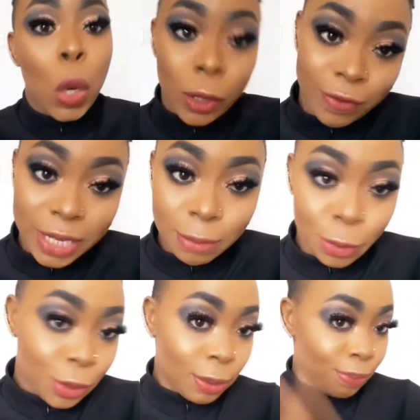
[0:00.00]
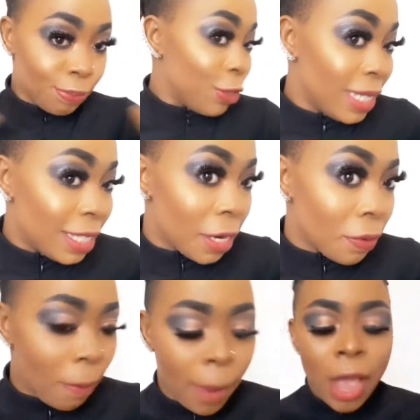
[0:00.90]
on Facebook, on
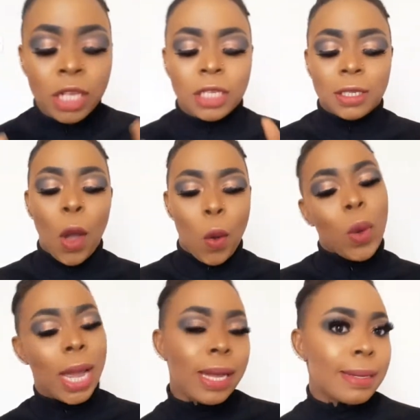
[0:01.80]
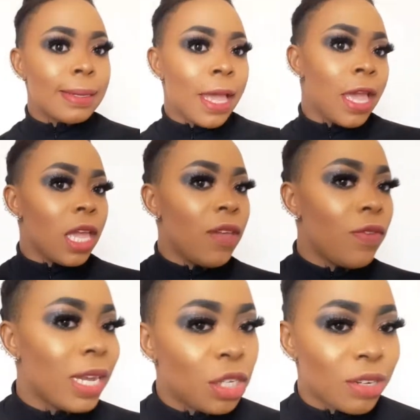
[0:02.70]
Instagram. So
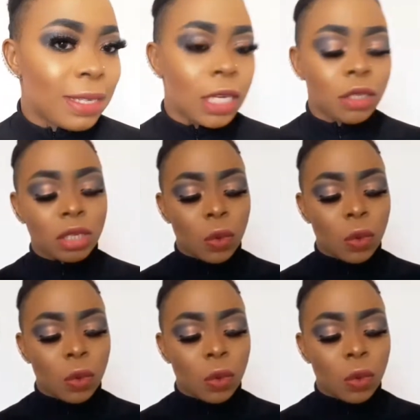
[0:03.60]
if you're interested to